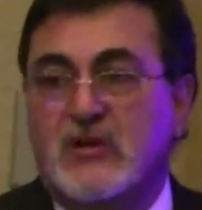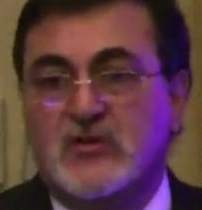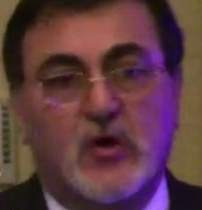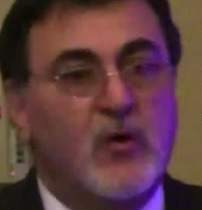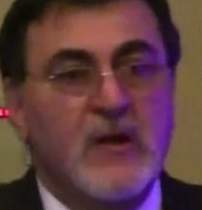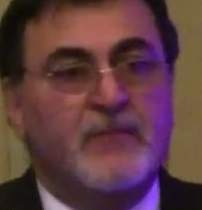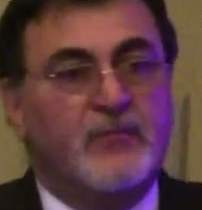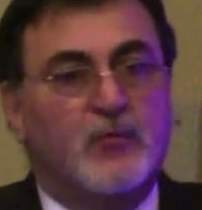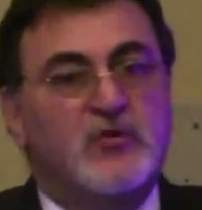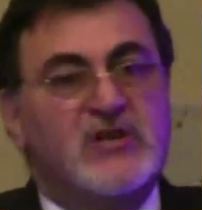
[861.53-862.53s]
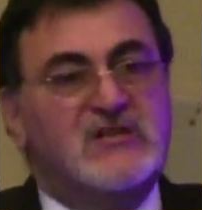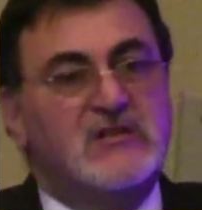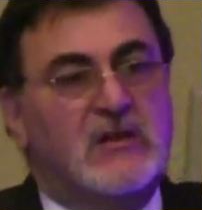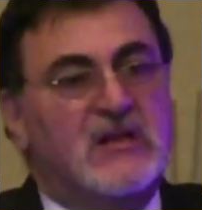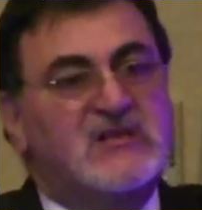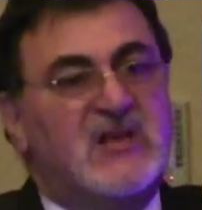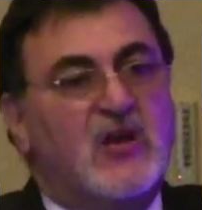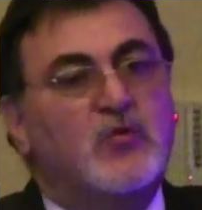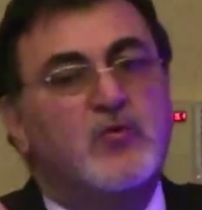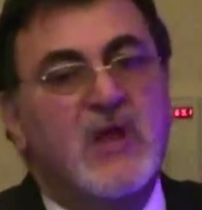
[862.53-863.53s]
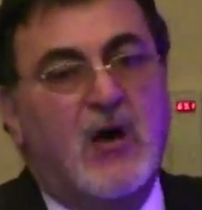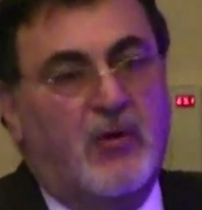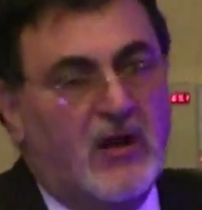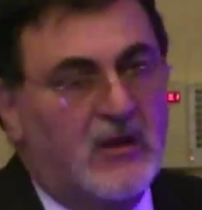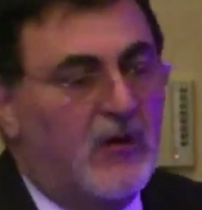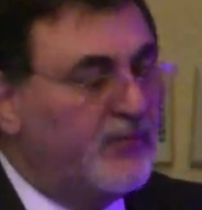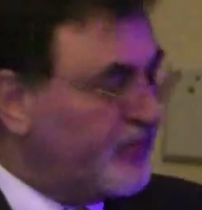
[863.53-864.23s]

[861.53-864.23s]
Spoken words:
So we just, let's say 2 now, right now.